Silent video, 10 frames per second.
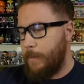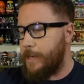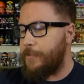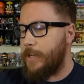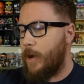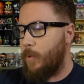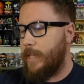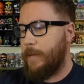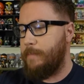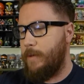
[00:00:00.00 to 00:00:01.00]
But if you got
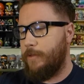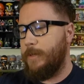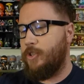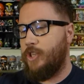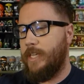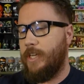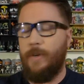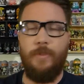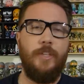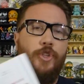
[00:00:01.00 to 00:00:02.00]
one like me with the machine
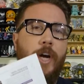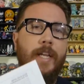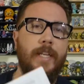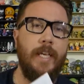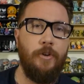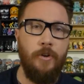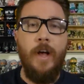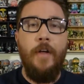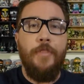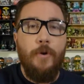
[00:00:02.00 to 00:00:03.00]
gun or the giant needle,
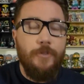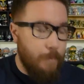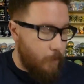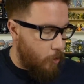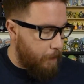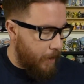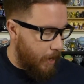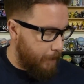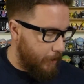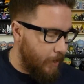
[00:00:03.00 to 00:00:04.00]
those are more
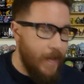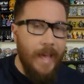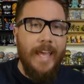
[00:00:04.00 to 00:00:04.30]
popular.